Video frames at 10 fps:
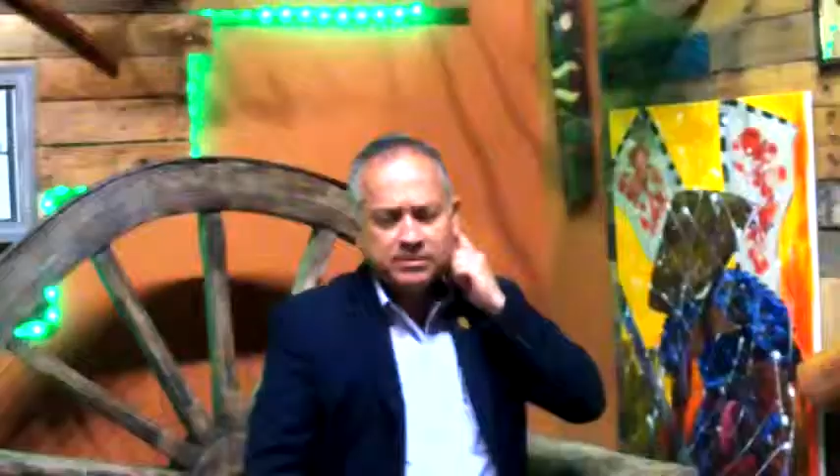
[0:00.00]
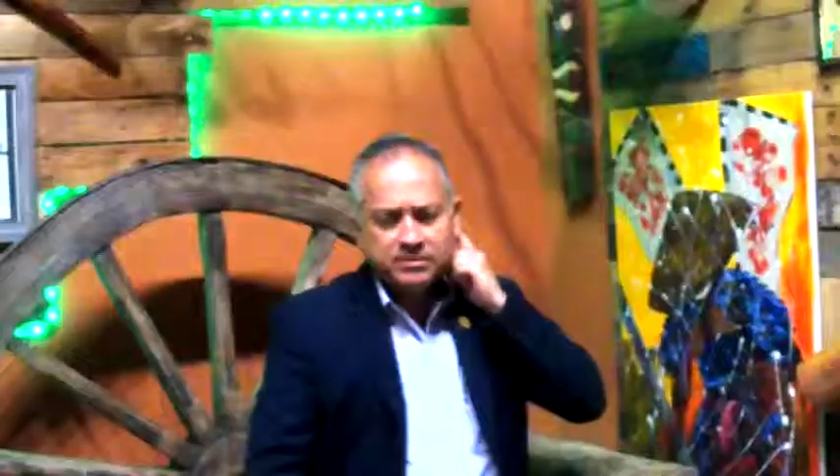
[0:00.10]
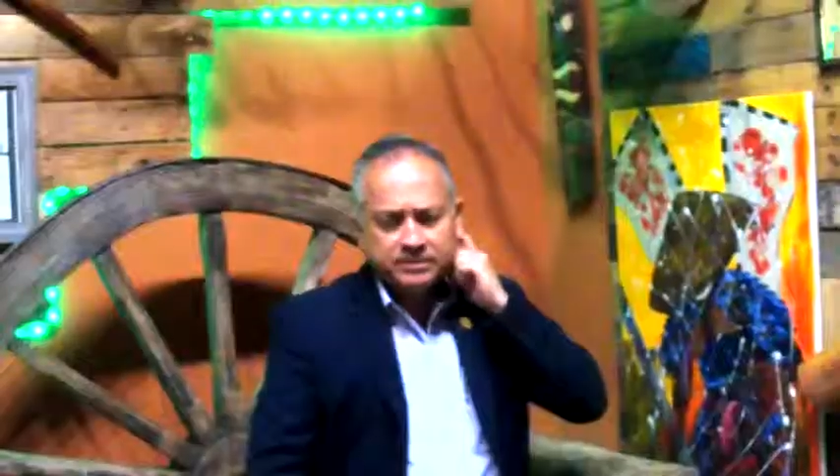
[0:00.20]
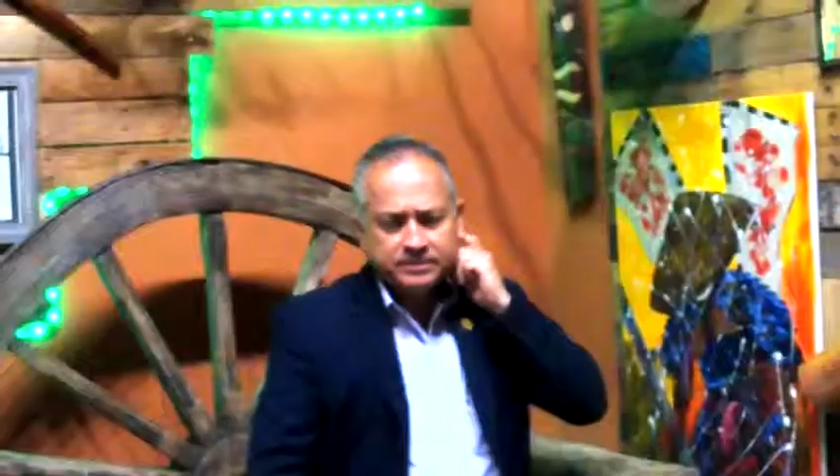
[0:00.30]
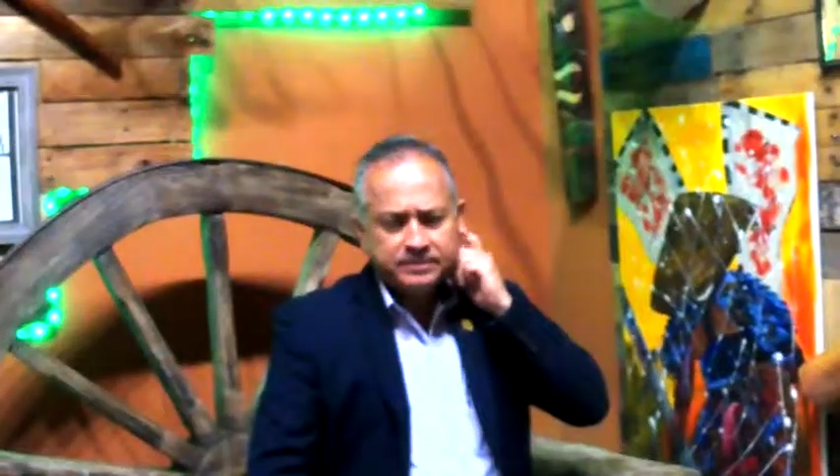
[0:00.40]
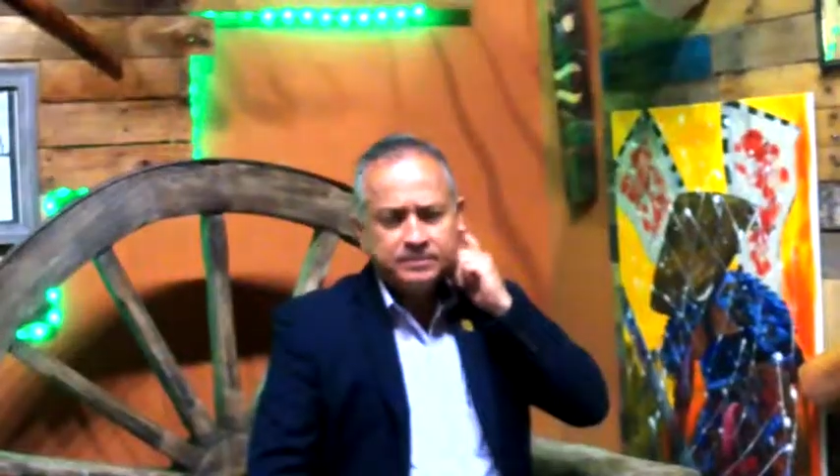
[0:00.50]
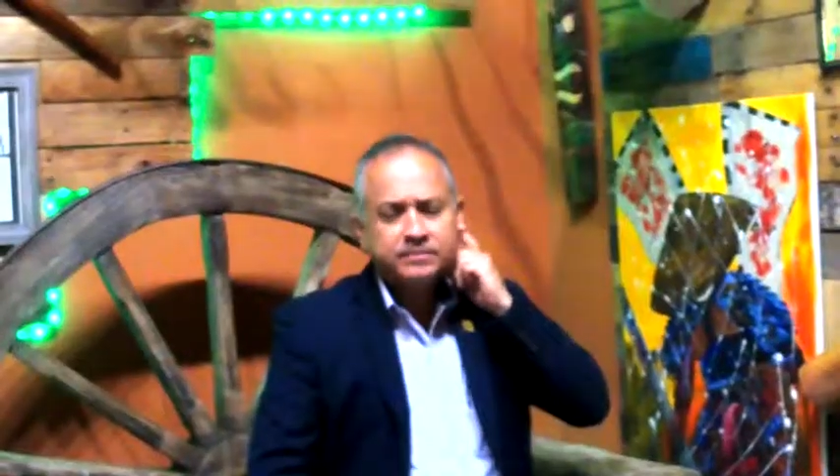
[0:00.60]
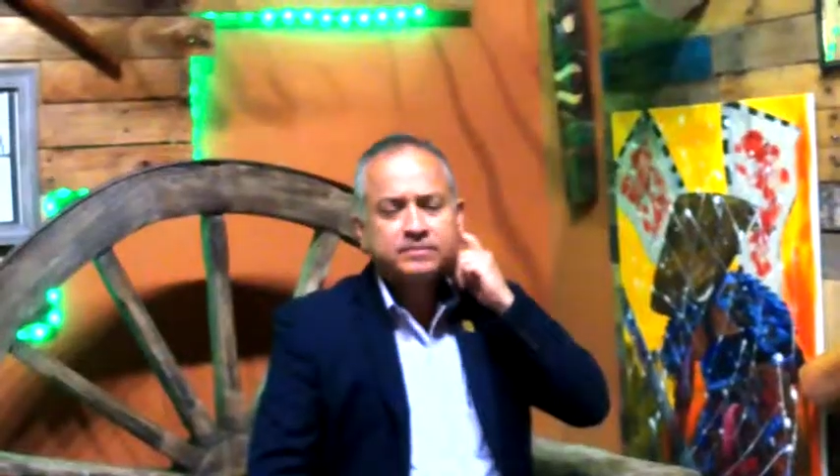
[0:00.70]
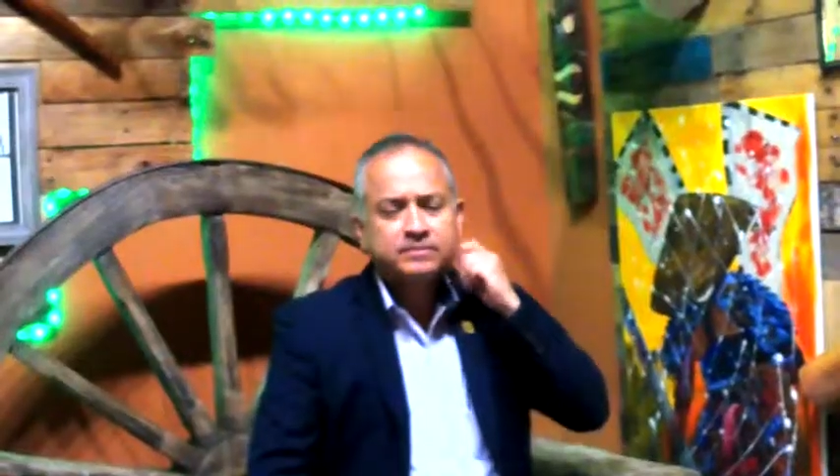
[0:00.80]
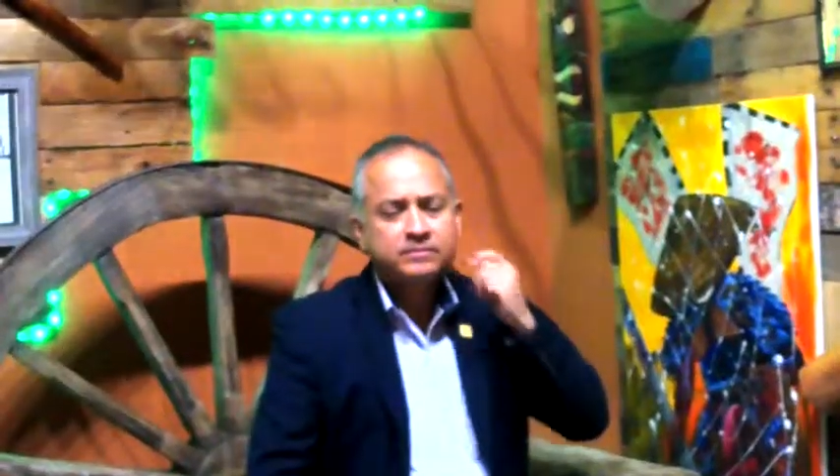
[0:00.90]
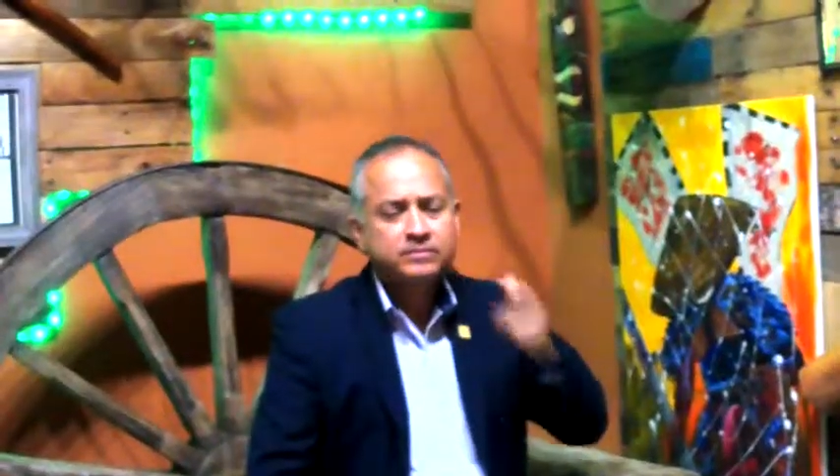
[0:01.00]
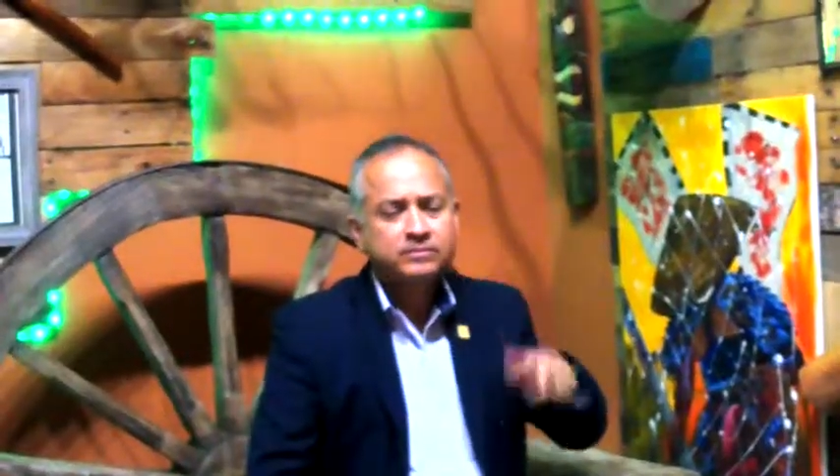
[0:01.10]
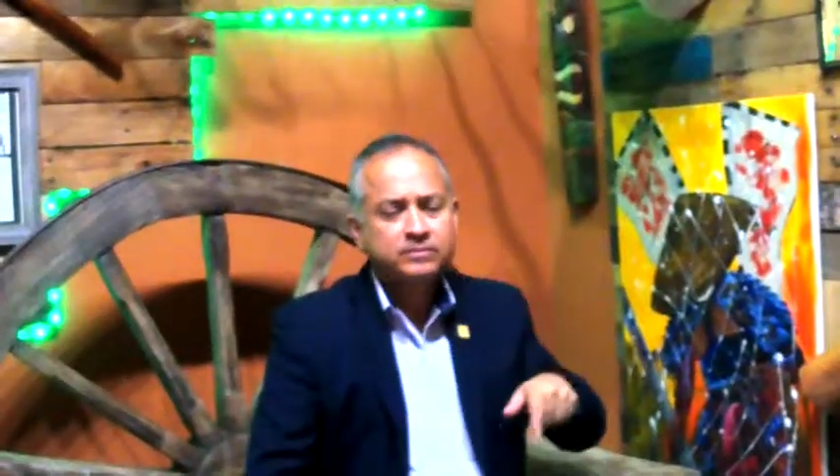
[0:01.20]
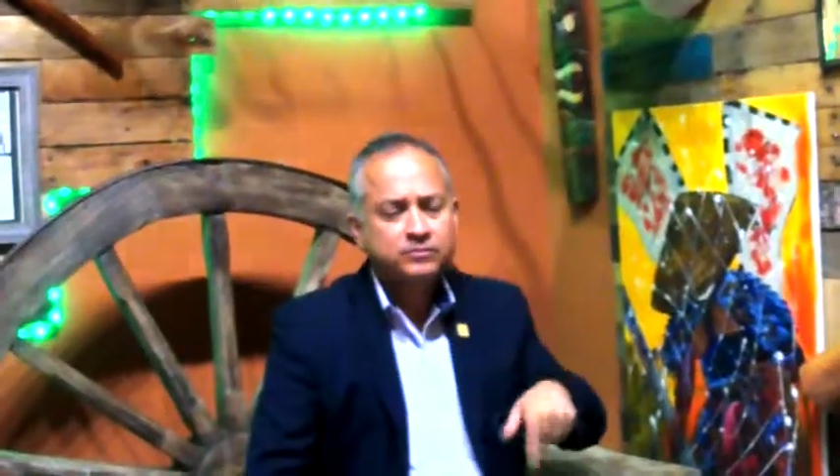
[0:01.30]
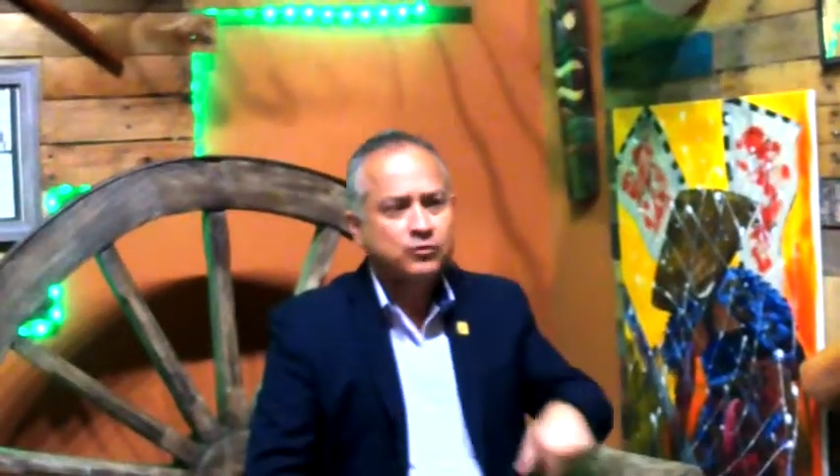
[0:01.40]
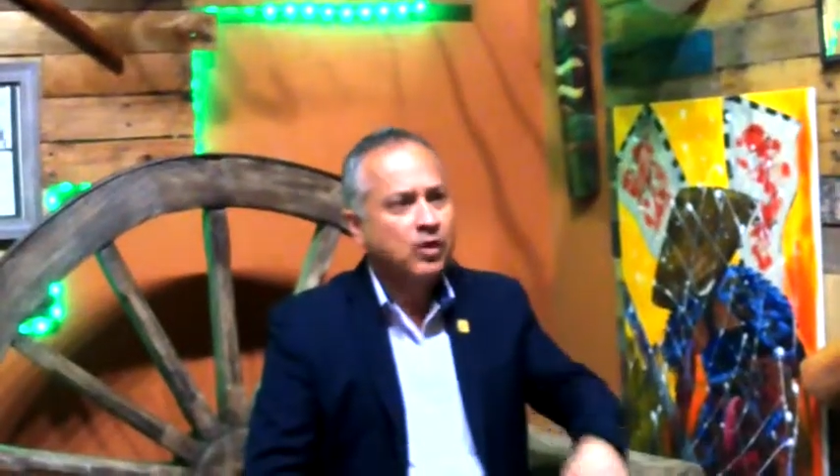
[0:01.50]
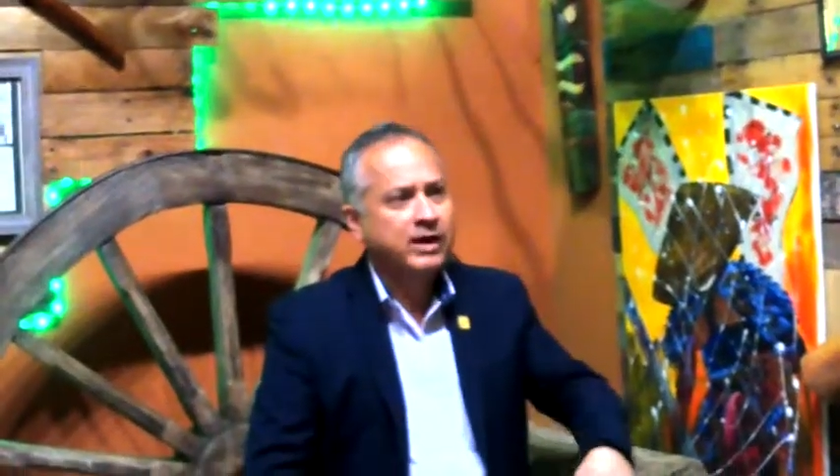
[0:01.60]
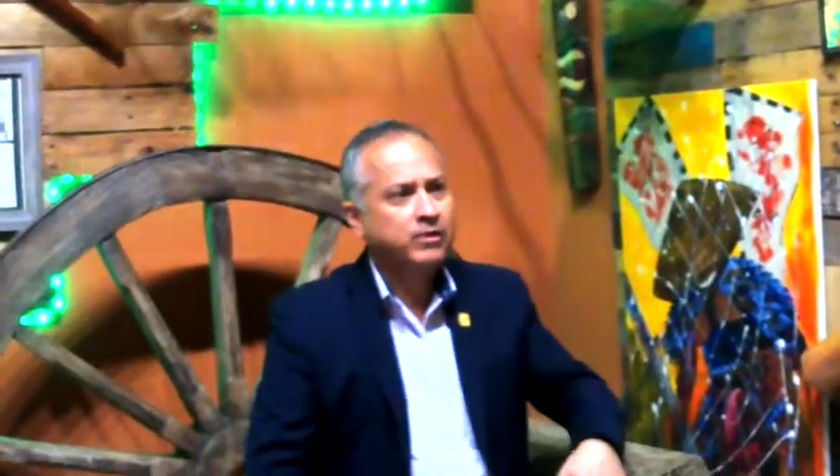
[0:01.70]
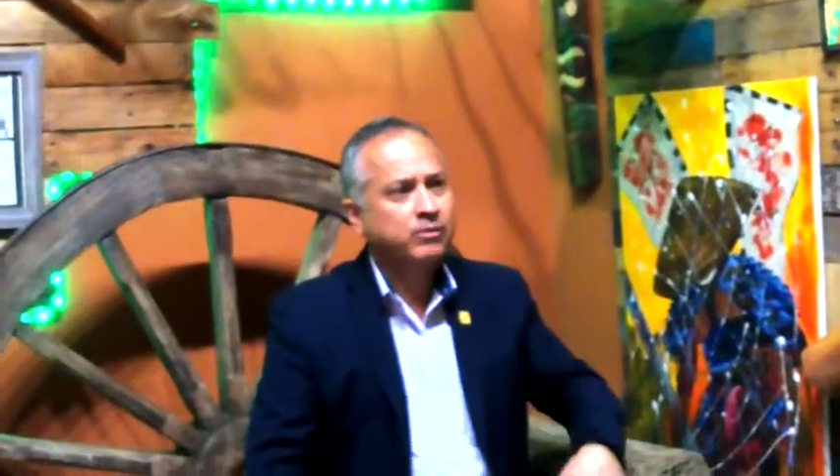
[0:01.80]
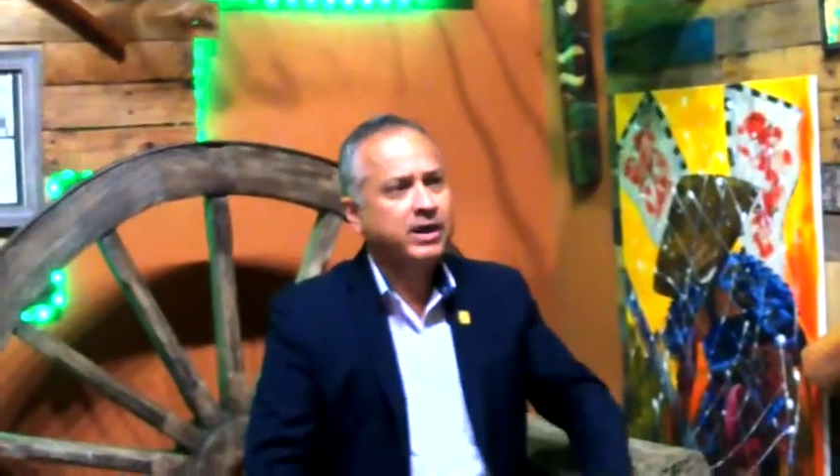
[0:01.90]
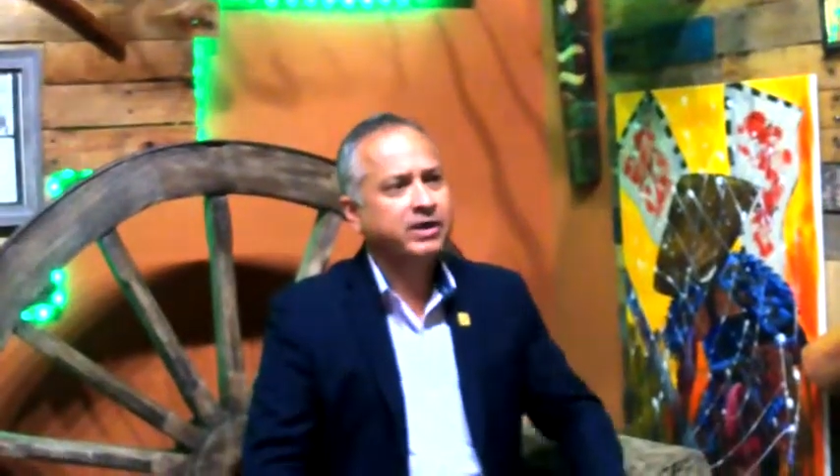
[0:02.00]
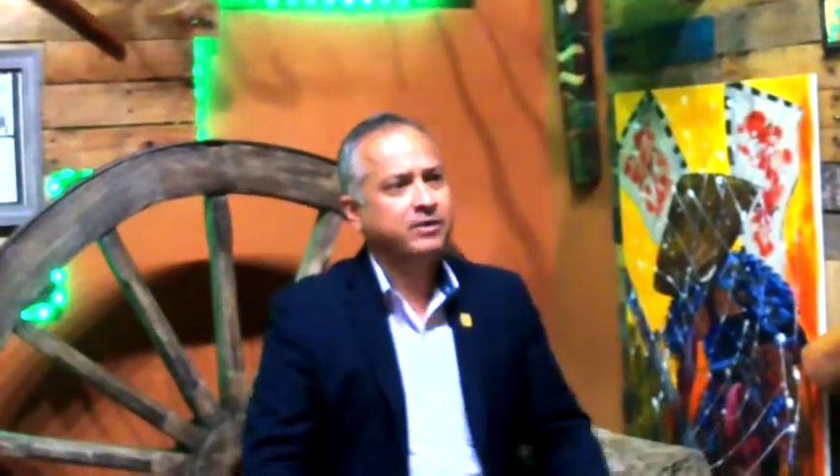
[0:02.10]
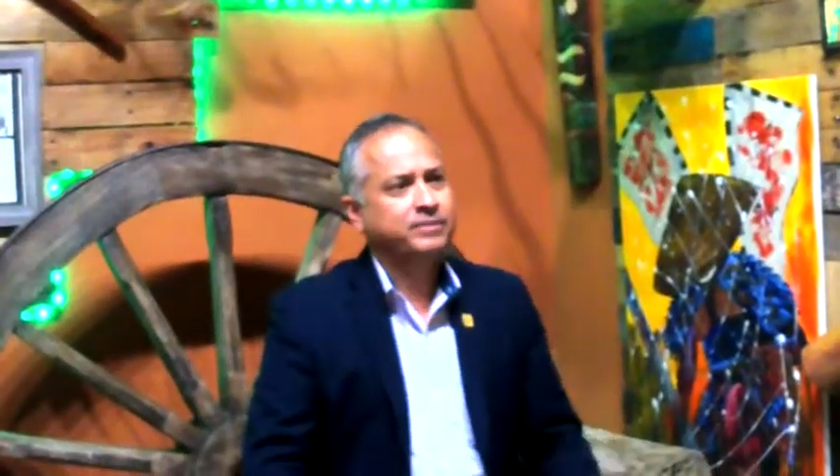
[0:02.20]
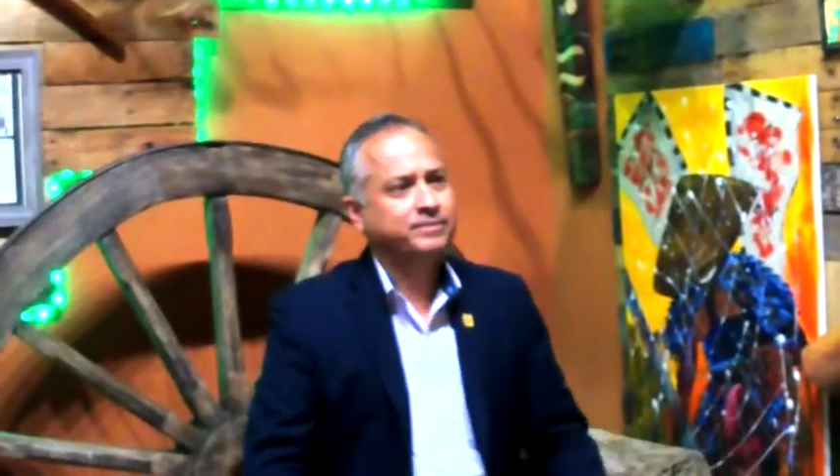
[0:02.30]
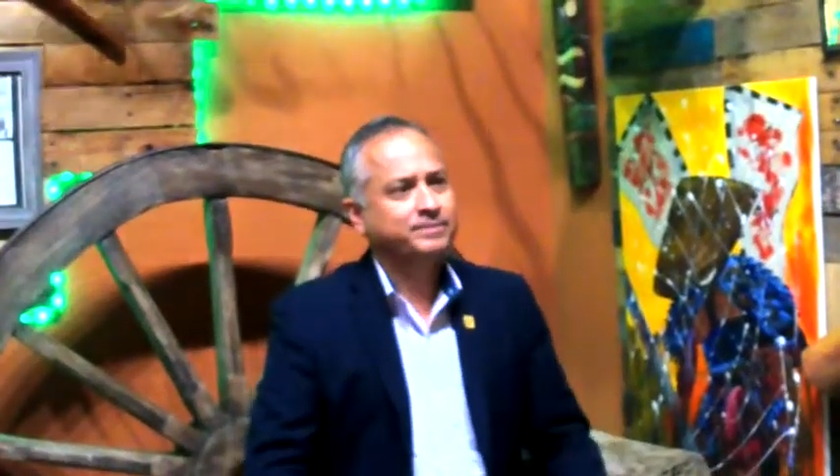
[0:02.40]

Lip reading: him, why Laredo?